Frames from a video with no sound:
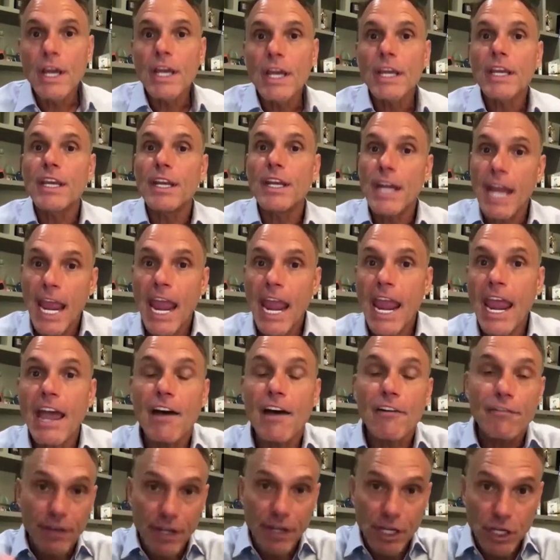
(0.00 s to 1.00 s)
can
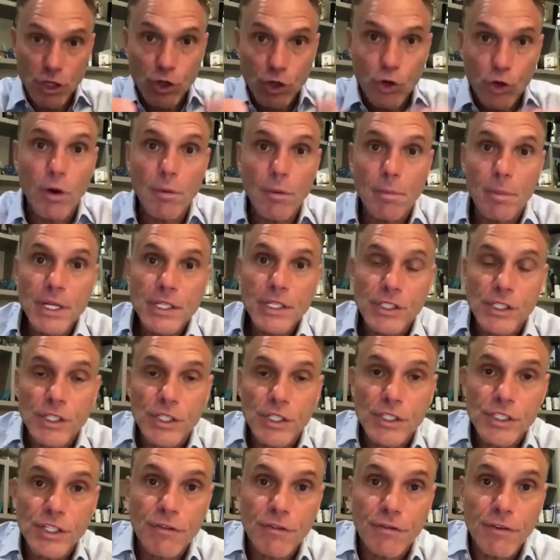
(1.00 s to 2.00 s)
have in your
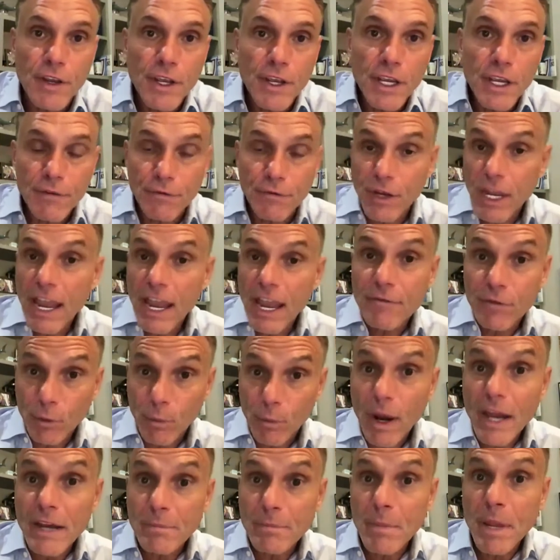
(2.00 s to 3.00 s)
business if if you have the
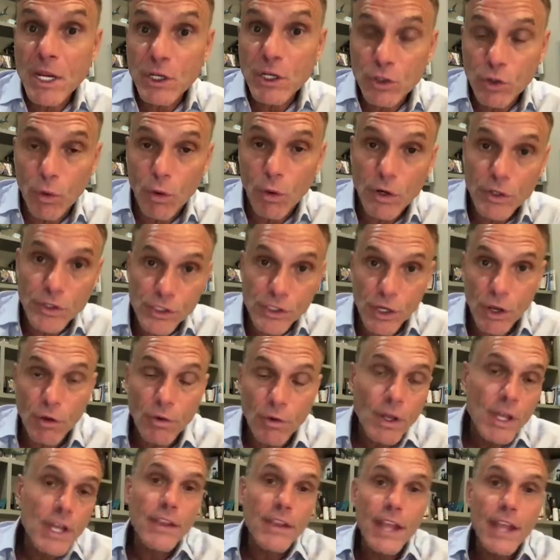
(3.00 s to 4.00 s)
right mentor so
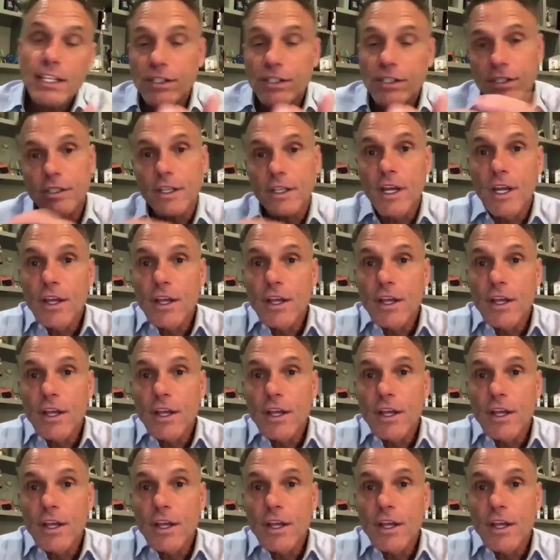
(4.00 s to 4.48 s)
that's